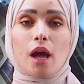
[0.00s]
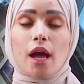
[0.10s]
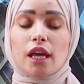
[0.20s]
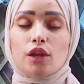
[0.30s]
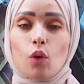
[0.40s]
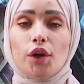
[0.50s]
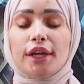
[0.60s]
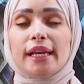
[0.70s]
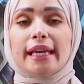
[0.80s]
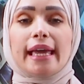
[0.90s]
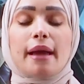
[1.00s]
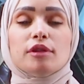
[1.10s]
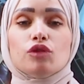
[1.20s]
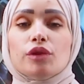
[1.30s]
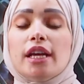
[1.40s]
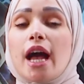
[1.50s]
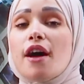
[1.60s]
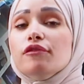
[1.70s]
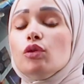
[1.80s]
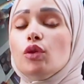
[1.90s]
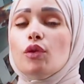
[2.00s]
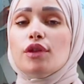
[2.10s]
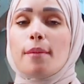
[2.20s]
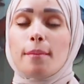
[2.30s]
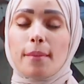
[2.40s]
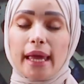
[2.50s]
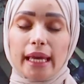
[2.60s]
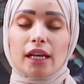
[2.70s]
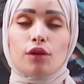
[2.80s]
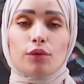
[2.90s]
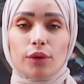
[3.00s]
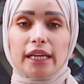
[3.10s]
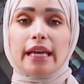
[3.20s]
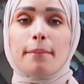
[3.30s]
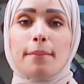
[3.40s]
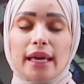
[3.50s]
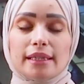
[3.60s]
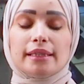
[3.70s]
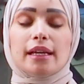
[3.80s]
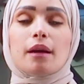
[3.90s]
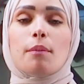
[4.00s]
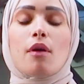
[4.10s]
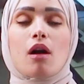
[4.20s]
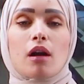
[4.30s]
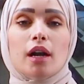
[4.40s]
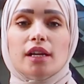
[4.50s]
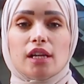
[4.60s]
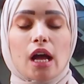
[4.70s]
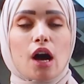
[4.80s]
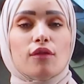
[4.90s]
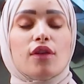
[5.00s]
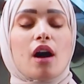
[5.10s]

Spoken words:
In the organic chemistry, you have to know the main three basic part of the